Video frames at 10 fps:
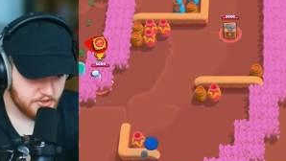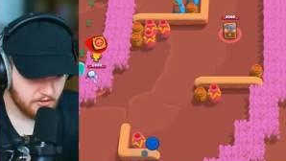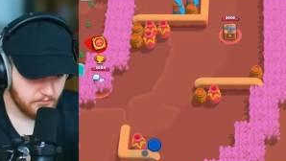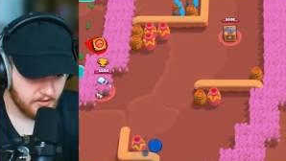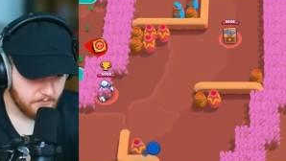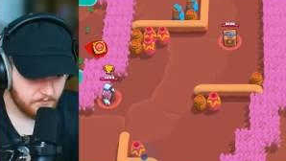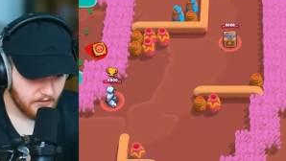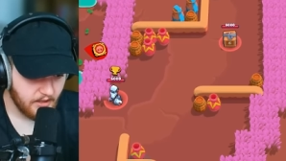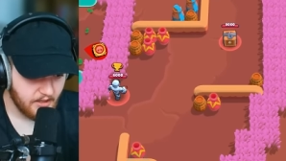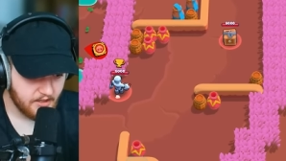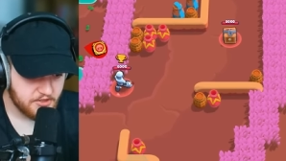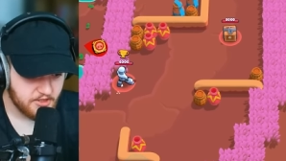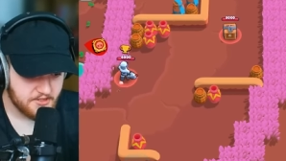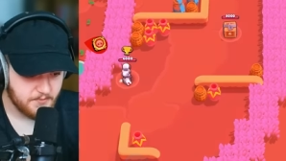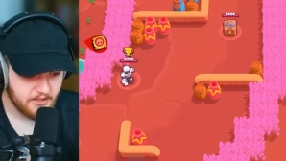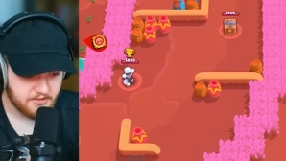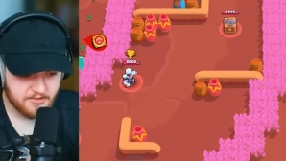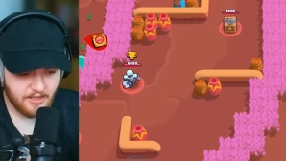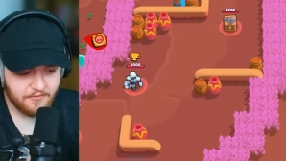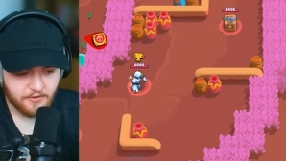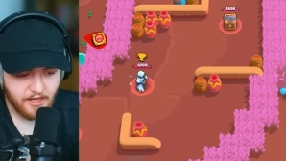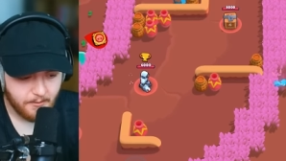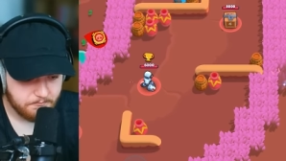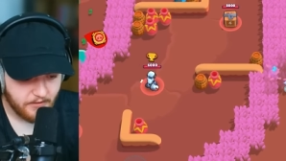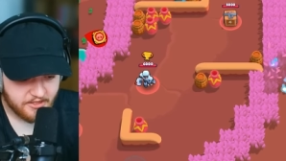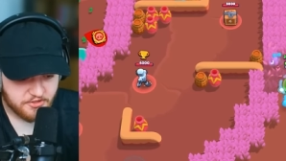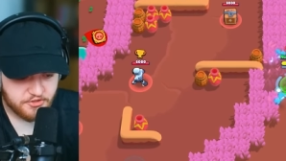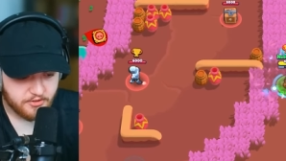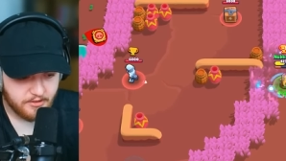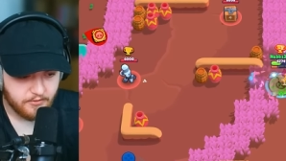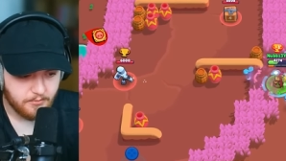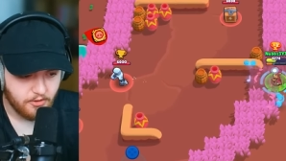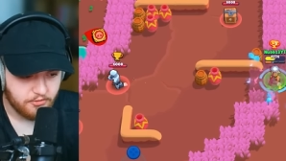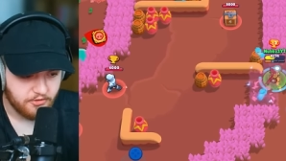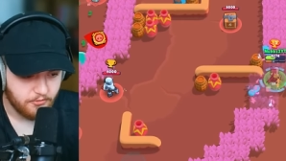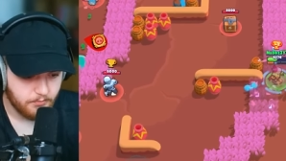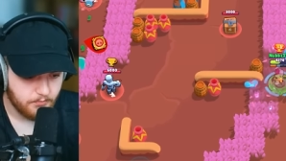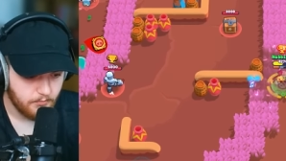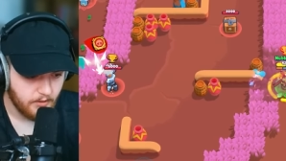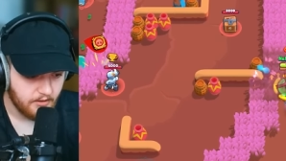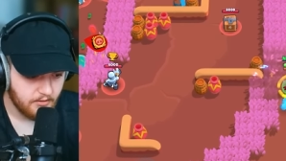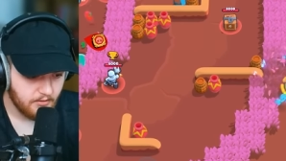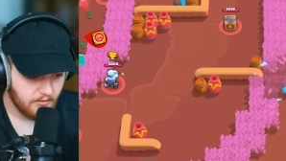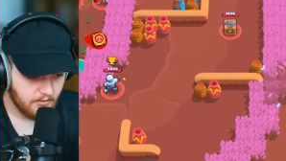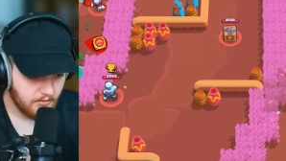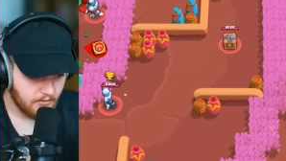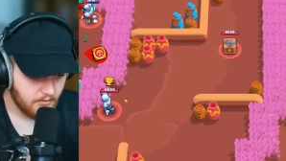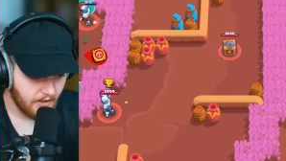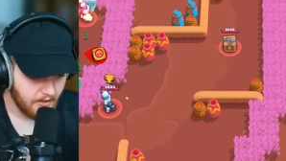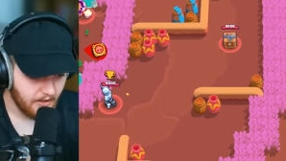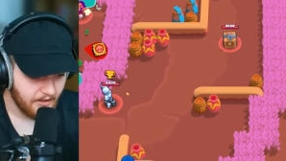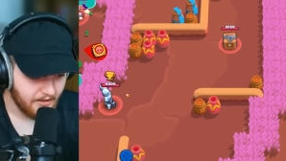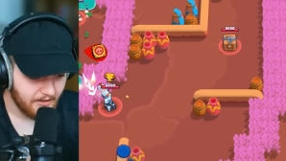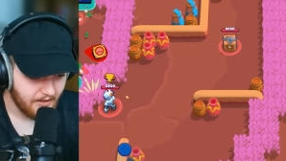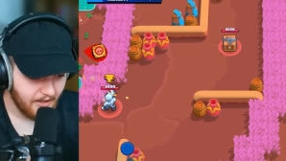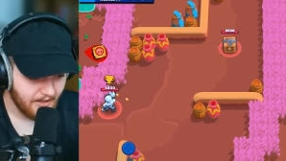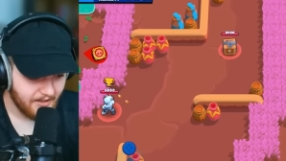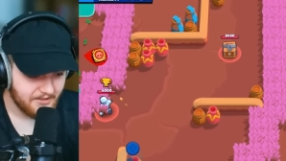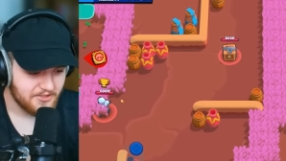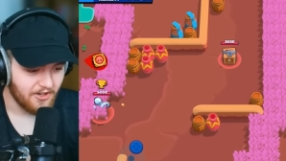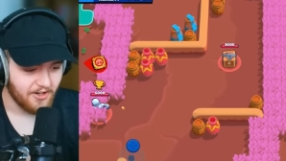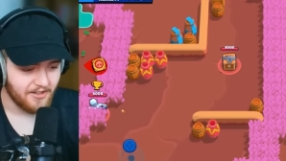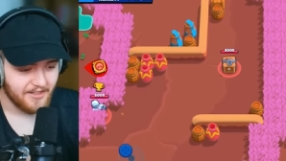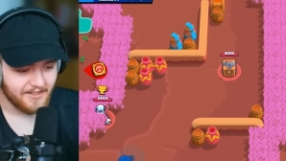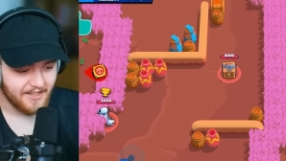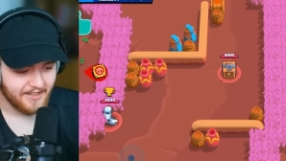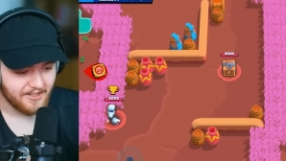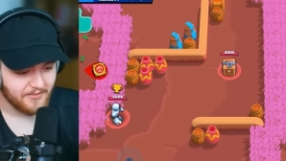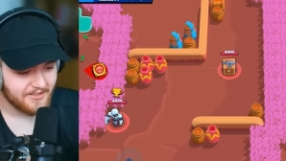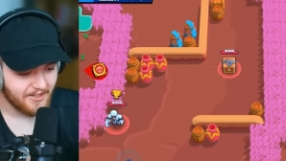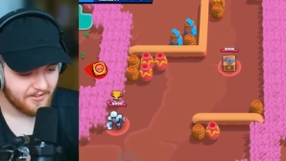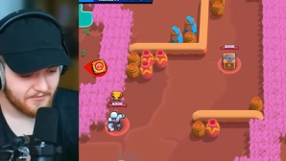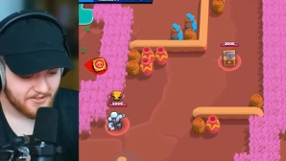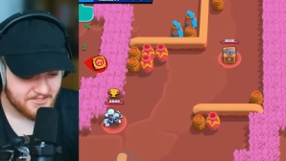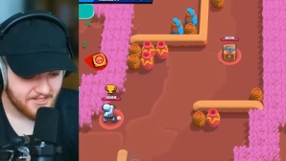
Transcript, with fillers: Just shield me, and she has spiders. I forgot. I just shouldn't even approach this. Wait. Hey, hey, Charlie. Hey, can we talk for a